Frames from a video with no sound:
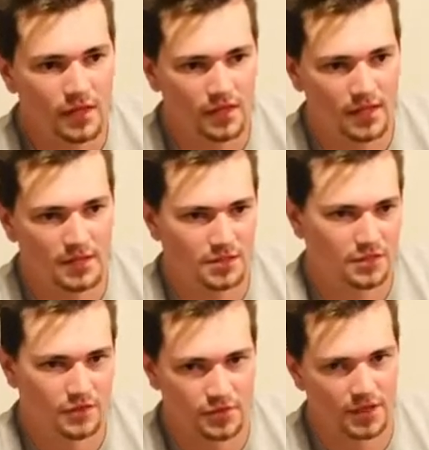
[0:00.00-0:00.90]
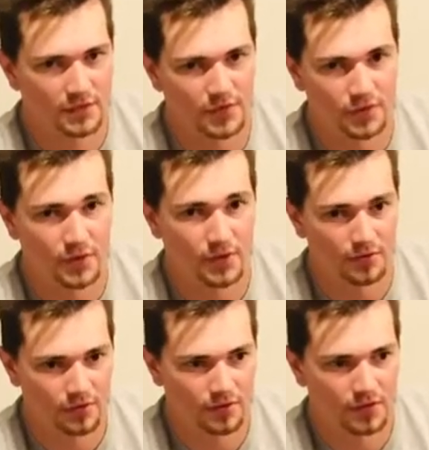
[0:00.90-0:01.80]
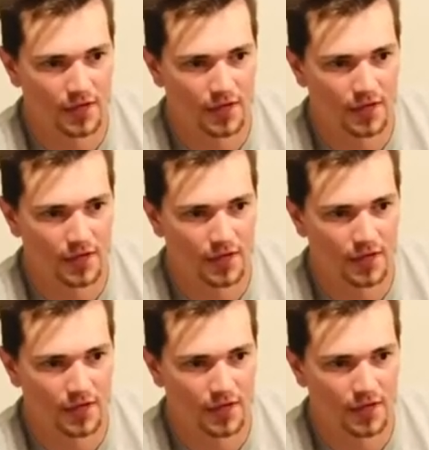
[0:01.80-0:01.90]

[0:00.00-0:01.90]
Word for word: glasses for safety or whatever,